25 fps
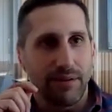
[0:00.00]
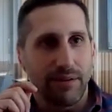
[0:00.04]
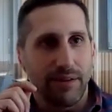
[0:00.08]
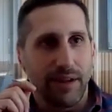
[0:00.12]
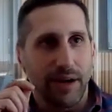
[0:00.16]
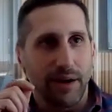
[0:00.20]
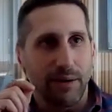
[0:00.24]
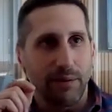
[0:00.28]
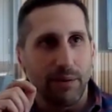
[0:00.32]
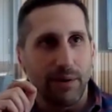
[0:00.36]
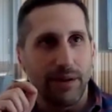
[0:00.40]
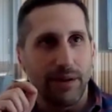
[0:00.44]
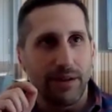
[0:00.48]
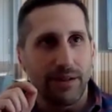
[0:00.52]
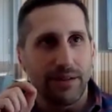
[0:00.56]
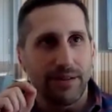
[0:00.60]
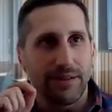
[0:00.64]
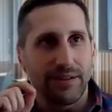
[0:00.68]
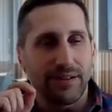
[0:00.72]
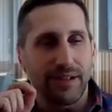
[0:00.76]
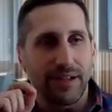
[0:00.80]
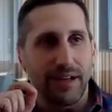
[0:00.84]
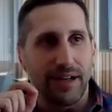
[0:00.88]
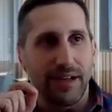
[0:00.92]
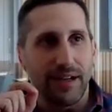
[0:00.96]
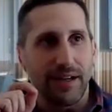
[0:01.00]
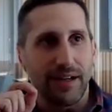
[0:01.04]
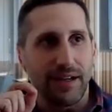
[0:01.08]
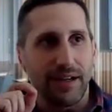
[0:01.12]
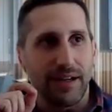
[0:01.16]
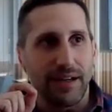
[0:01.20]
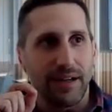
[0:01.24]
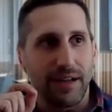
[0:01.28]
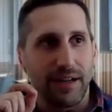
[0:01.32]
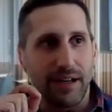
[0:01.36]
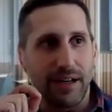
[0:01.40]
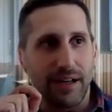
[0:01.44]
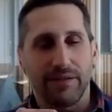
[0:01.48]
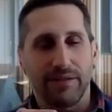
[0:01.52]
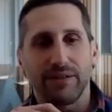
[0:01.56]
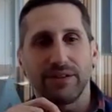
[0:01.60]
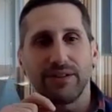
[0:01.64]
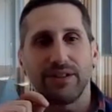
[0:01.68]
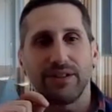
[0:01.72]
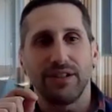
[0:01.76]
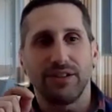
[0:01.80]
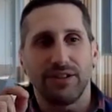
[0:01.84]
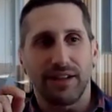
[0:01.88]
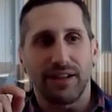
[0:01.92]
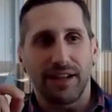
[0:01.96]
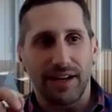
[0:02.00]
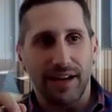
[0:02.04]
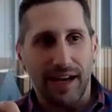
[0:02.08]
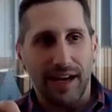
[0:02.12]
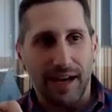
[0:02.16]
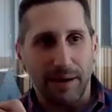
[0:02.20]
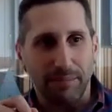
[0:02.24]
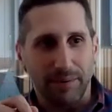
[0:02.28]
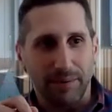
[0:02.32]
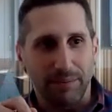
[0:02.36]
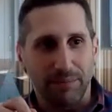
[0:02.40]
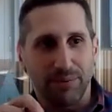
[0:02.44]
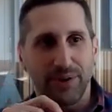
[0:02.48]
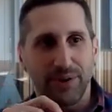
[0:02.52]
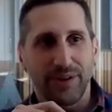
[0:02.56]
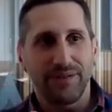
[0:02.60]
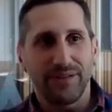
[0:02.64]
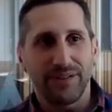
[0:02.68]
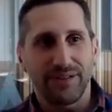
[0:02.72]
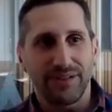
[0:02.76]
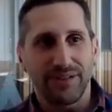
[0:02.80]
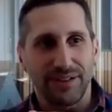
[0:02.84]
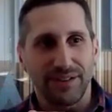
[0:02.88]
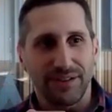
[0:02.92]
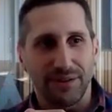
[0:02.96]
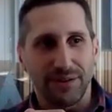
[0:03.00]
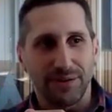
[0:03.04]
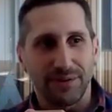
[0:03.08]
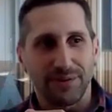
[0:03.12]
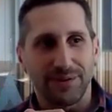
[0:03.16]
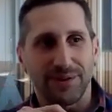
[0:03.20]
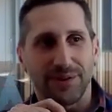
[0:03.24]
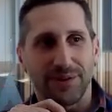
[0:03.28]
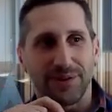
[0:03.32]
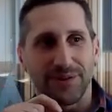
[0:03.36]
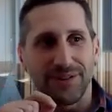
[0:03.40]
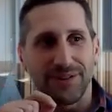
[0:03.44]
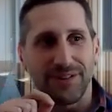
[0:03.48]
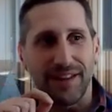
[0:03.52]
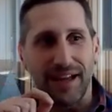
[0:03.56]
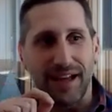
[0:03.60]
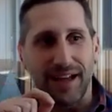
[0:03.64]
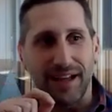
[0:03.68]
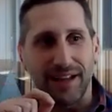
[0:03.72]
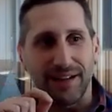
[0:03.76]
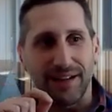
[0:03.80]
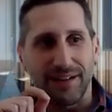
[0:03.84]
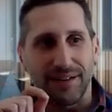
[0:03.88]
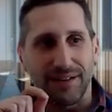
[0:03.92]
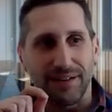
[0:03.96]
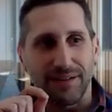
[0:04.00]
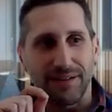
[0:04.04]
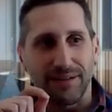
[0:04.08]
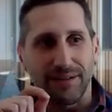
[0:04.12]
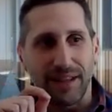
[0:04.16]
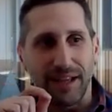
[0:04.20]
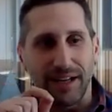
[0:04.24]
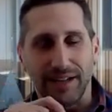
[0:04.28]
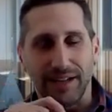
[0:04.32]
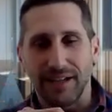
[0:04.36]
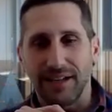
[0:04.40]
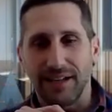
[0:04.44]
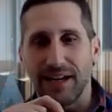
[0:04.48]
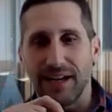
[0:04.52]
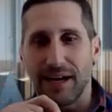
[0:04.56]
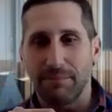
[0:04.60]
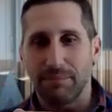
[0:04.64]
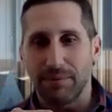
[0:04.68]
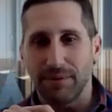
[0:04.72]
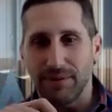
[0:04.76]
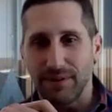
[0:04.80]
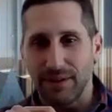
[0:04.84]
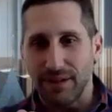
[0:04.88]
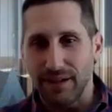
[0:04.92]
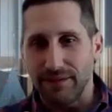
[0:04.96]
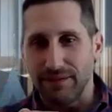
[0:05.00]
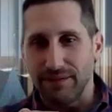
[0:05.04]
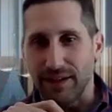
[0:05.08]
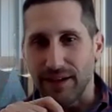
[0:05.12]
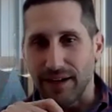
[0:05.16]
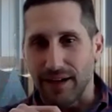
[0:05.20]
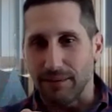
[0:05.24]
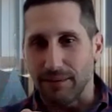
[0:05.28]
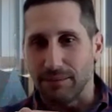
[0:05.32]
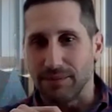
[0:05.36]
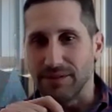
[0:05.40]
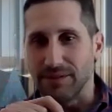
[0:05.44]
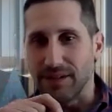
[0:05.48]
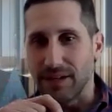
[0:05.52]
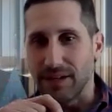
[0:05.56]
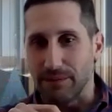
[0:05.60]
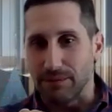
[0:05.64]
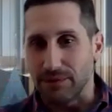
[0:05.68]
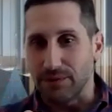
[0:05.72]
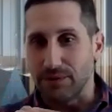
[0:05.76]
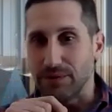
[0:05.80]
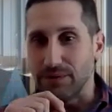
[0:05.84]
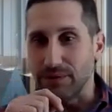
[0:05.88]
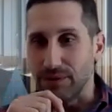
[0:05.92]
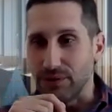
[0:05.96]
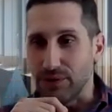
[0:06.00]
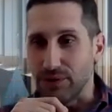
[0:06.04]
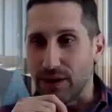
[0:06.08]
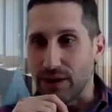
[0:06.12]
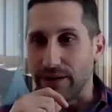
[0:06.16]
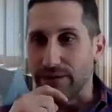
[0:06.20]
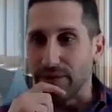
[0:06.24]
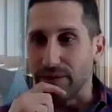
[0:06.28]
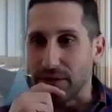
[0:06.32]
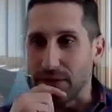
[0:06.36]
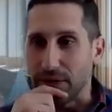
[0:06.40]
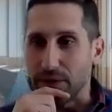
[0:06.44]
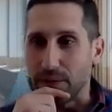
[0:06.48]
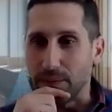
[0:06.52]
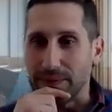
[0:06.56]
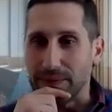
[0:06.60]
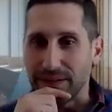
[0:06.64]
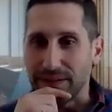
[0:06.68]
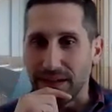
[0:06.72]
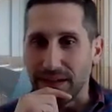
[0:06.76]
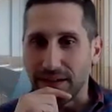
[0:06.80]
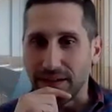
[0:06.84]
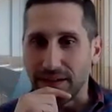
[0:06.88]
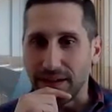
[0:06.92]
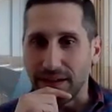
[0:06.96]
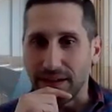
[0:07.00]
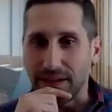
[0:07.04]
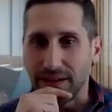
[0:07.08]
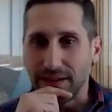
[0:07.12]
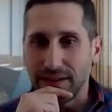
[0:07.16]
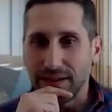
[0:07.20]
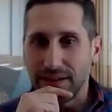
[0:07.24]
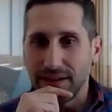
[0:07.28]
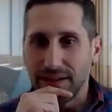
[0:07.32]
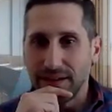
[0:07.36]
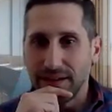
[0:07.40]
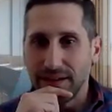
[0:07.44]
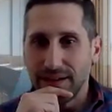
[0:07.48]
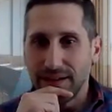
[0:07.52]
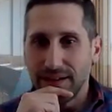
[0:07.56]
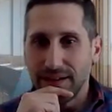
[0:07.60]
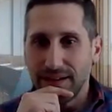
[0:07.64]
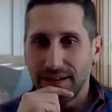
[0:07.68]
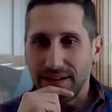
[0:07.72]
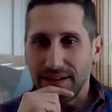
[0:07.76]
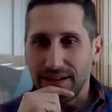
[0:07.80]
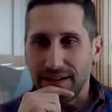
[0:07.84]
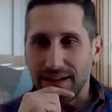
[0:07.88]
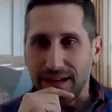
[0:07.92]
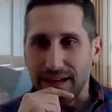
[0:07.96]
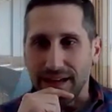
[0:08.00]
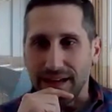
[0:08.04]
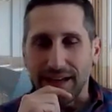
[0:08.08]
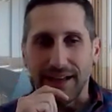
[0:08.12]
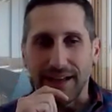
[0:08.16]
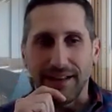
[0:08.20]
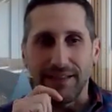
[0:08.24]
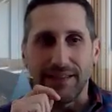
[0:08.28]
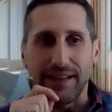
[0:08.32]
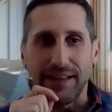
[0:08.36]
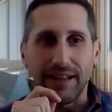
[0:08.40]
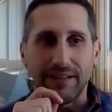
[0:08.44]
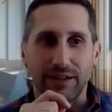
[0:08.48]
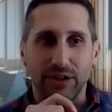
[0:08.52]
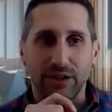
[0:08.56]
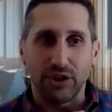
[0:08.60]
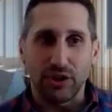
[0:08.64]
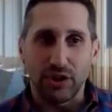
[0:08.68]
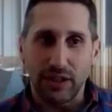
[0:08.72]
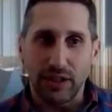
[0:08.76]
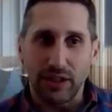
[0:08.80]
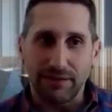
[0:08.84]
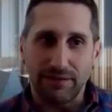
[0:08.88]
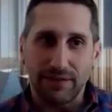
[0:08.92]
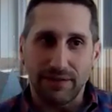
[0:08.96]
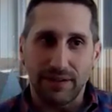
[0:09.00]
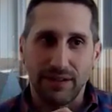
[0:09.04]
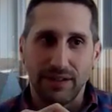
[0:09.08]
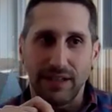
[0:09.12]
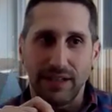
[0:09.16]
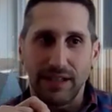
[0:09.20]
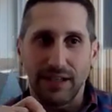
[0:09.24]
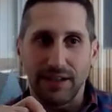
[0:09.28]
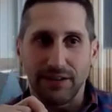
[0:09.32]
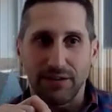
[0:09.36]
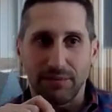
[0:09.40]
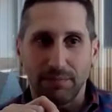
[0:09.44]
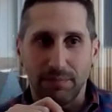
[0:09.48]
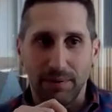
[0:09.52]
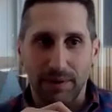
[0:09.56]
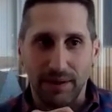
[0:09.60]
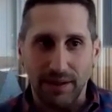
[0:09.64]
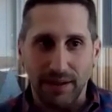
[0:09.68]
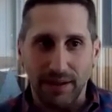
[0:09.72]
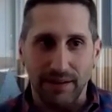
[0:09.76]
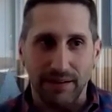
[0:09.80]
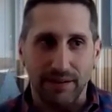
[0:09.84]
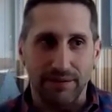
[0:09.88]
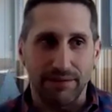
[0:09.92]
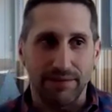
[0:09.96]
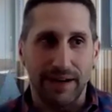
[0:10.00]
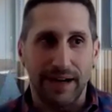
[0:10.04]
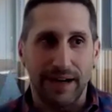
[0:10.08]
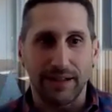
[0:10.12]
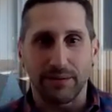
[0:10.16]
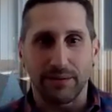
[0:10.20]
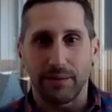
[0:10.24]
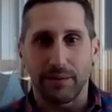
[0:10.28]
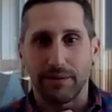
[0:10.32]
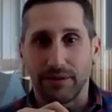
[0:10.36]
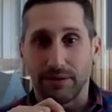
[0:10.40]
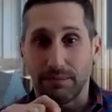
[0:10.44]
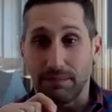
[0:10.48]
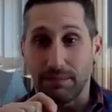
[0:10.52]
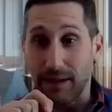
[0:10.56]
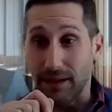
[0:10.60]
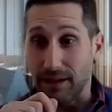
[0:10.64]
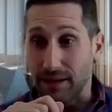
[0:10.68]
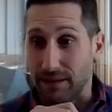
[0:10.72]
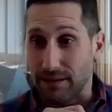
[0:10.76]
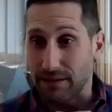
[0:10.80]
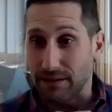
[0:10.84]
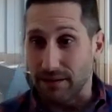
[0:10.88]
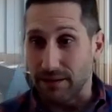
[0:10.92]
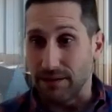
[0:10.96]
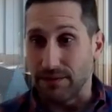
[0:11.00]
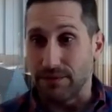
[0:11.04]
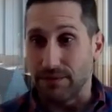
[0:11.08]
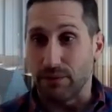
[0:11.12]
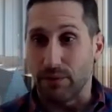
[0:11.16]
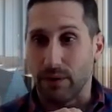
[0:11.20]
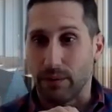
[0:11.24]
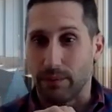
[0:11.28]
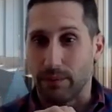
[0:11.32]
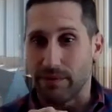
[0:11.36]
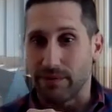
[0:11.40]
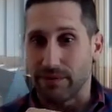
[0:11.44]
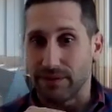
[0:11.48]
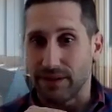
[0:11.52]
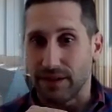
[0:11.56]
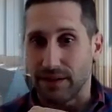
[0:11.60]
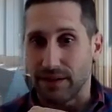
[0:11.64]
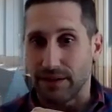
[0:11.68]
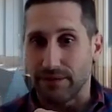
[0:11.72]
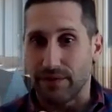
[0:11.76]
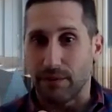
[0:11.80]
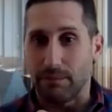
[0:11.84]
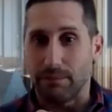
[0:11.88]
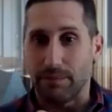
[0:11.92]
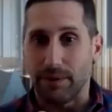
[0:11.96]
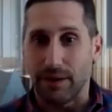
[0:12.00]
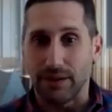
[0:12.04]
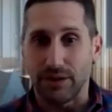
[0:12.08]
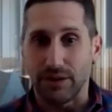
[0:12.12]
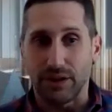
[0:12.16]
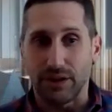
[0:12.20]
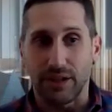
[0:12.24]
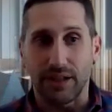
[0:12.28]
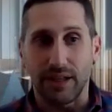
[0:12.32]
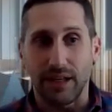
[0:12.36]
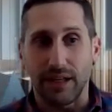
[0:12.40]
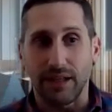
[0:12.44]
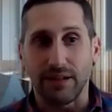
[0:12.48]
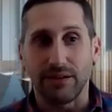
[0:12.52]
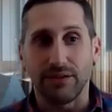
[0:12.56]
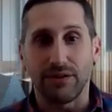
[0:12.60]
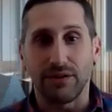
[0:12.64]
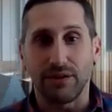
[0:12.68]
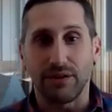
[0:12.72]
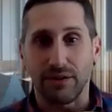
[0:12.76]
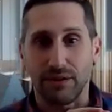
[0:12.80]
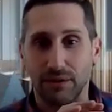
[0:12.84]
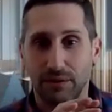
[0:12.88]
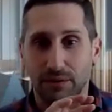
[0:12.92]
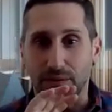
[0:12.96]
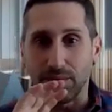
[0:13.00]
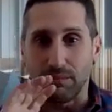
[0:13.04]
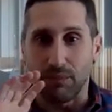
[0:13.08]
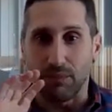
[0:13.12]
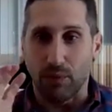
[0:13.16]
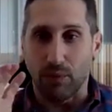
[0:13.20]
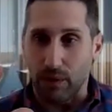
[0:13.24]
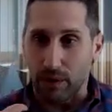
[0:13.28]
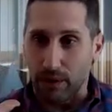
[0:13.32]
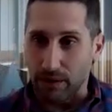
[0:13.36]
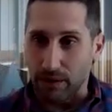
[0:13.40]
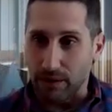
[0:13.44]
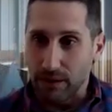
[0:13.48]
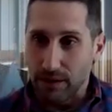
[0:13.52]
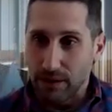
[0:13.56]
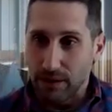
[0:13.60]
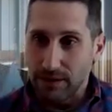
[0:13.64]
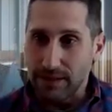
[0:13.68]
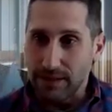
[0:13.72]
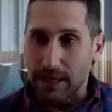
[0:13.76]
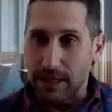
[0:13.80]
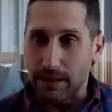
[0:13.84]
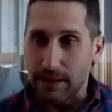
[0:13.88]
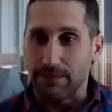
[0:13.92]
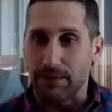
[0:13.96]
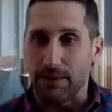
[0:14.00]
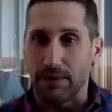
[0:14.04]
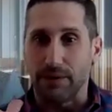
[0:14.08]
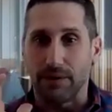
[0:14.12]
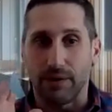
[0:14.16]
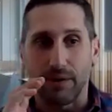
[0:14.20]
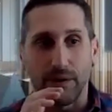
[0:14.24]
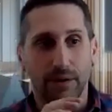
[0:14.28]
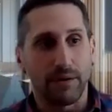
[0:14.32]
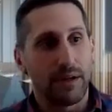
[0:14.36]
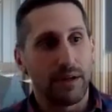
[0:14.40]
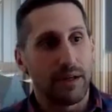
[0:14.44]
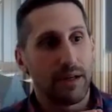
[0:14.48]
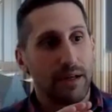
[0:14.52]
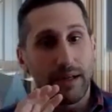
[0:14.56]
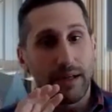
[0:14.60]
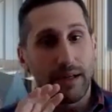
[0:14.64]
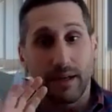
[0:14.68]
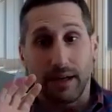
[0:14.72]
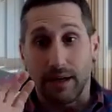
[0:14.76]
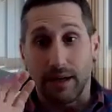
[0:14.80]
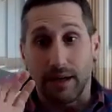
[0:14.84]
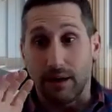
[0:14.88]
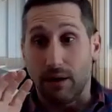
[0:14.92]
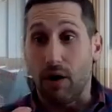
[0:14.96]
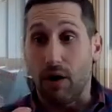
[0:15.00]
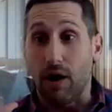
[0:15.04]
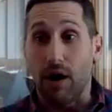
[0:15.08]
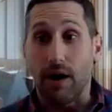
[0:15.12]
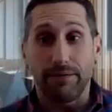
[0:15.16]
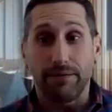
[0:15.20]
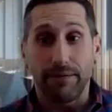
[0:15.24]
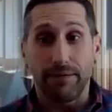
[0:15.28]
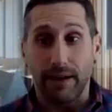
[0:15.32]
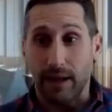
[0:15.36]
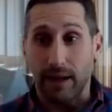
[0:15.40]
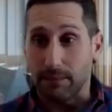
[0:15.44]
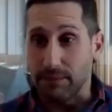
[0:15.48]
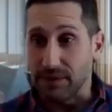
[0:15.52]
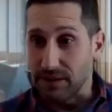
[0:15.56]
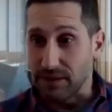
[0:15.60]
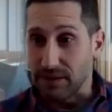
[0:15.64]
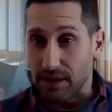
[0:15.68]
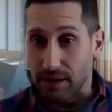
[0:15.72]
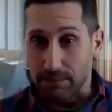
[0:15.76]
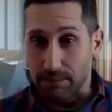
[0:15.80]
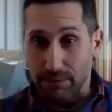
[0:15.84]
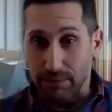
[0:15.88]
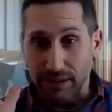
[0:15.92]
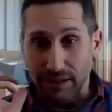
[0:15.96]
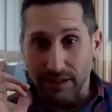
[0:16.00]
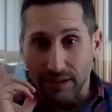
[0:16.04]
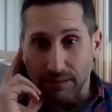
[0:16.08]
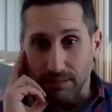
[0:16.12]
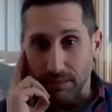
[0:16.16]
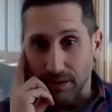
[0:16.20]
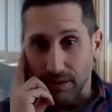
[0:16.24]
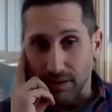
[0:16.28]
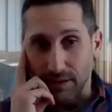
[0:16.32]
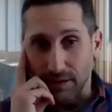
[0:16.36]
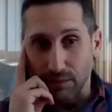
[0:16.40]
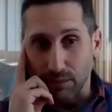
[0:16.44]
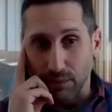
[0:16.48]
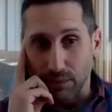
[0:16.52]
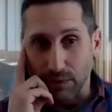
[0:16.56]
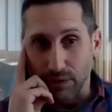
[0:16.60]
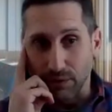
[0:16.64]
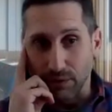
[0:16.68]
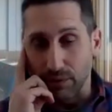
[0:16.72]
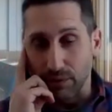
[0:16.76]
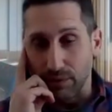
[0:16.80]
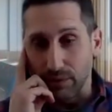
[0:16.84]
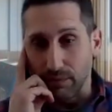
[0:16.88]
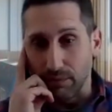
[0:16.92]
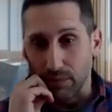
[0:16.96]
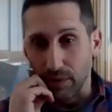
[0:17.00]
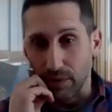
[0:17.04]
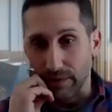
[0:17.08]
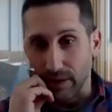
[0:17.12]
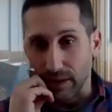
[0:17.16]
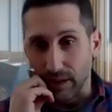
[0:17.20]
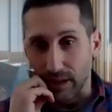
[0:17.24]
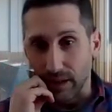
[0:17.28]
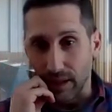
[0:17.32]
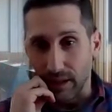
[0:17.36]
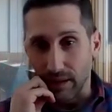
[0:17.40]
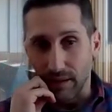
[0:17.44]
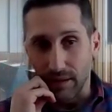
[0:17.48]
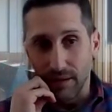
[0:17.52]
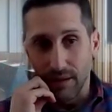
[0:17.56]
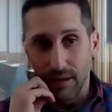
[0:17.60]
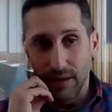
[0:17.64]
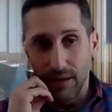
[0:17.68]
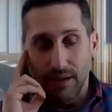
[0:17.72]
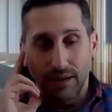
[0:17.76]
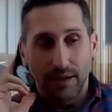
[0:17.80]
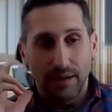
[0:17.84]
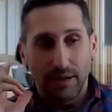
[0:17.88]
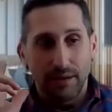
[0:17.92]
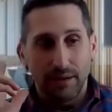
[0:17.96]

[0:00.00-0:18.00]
there was a conversation that happened previously to the results that they did not believe that Amazon was really driving incrementality, and that the shift to DSP and the fact that we were spending 30 to 40% of our budget into more top funnel off Amazon placements was really moving the needle.